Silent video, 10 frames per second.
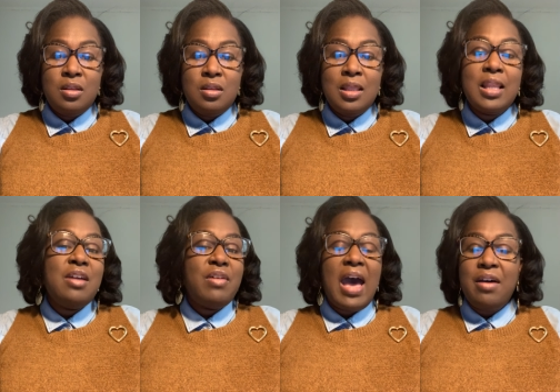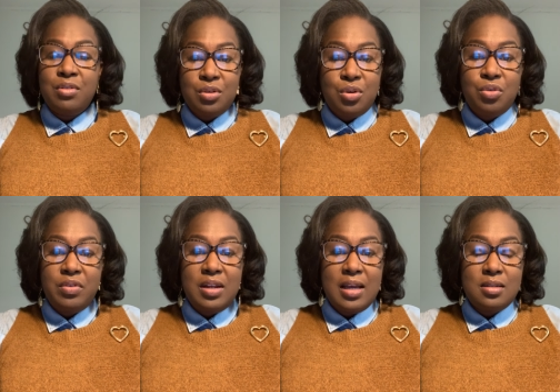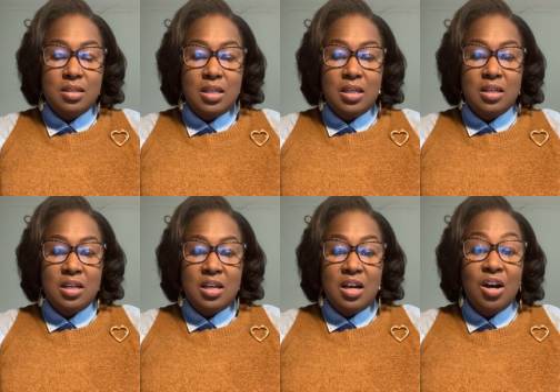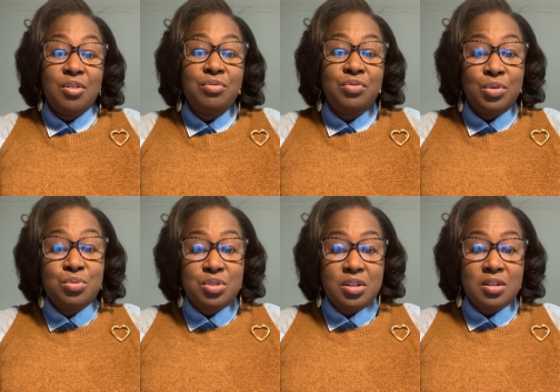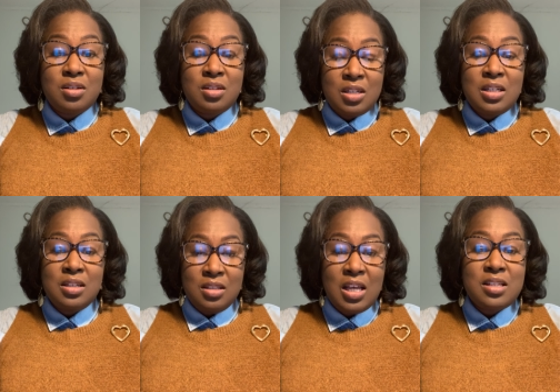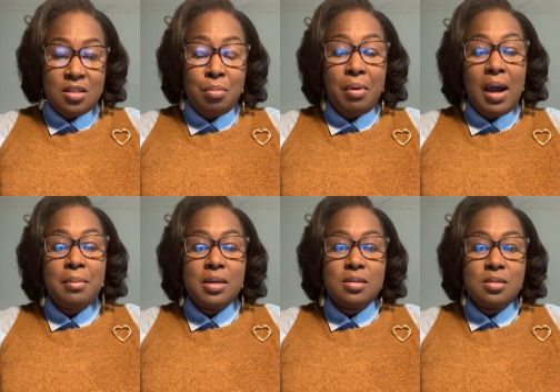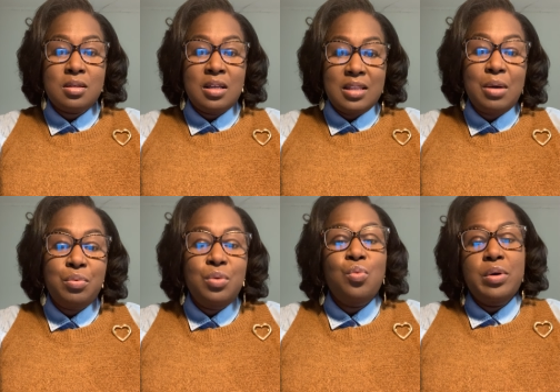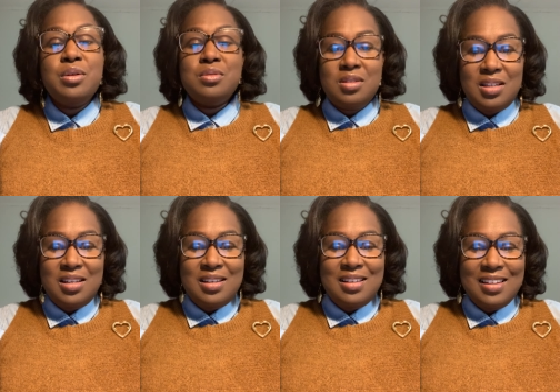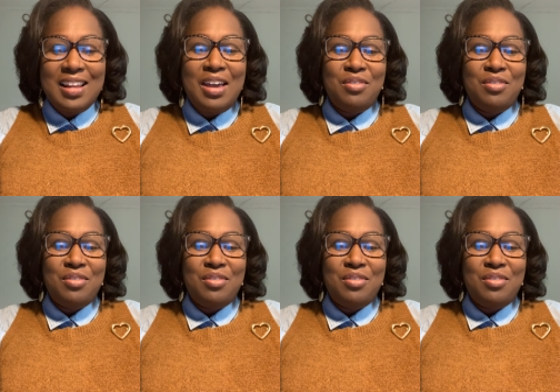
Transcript: life after COVID 19, a future that's the promise that we will see life